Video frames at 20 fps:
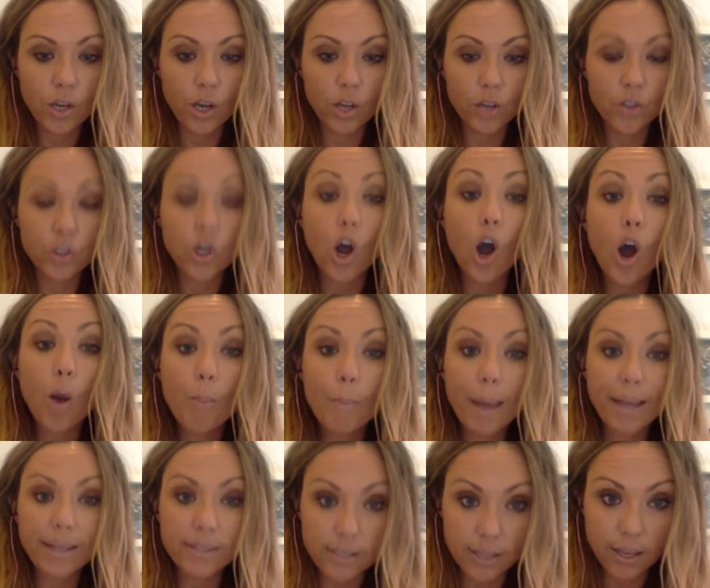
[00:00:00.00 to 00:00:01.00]
a
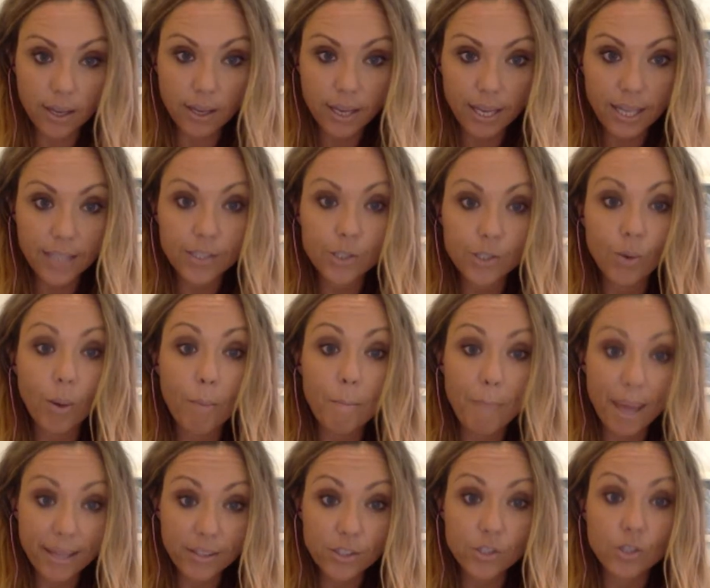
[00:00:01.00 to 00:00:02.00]
tormentor into a
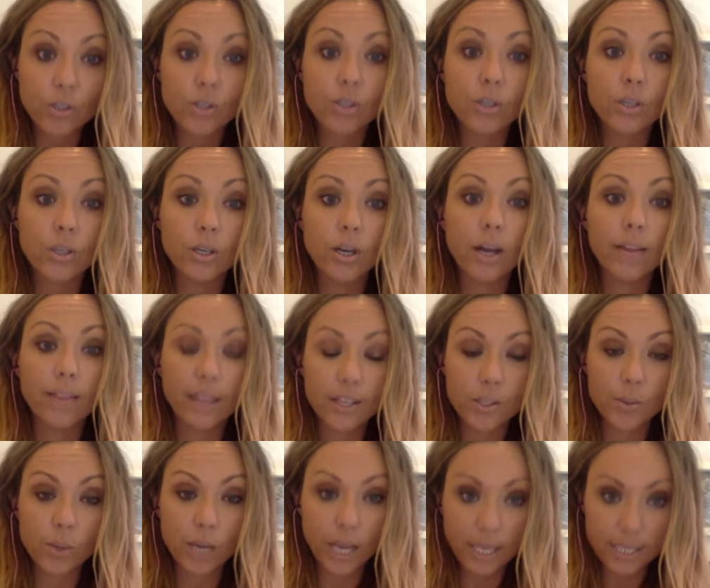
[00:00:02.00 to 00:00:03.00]
mentor, and
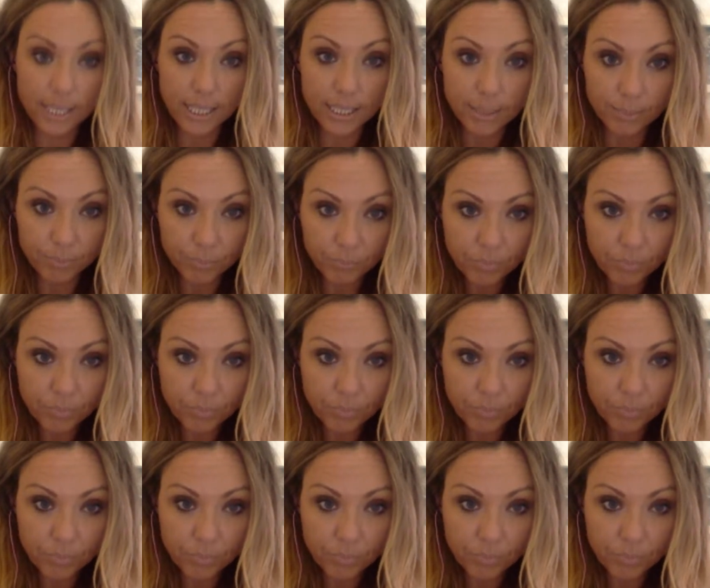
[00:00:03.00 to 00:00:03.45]
that's what I did.